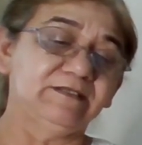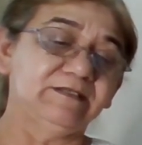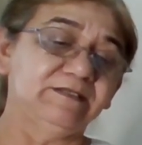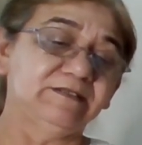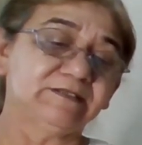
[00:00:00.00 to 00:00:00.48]

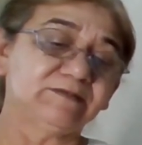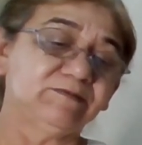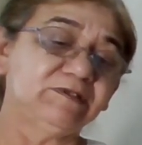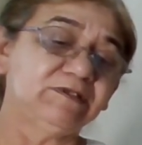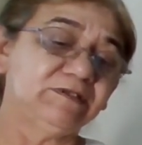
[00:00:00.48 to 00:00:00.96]
This
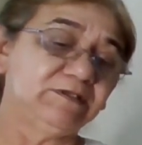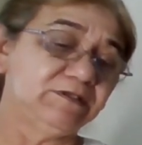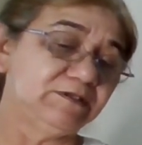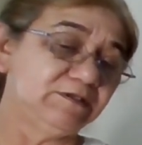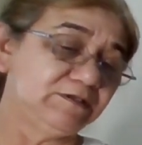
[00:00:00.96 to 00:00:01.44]

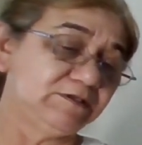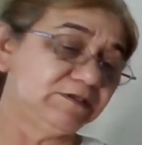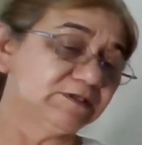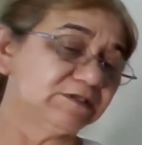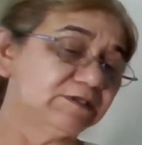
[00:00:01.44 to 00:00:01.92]
one
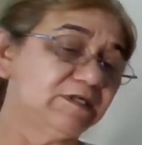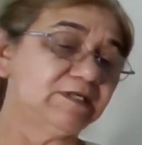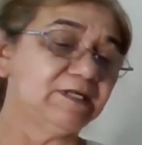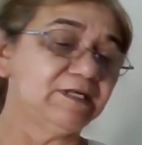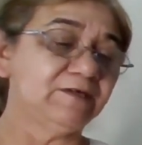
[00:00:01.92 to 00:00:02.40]
does
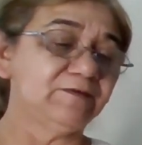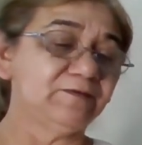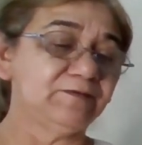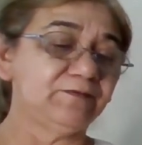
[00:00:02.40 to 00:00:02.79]
not have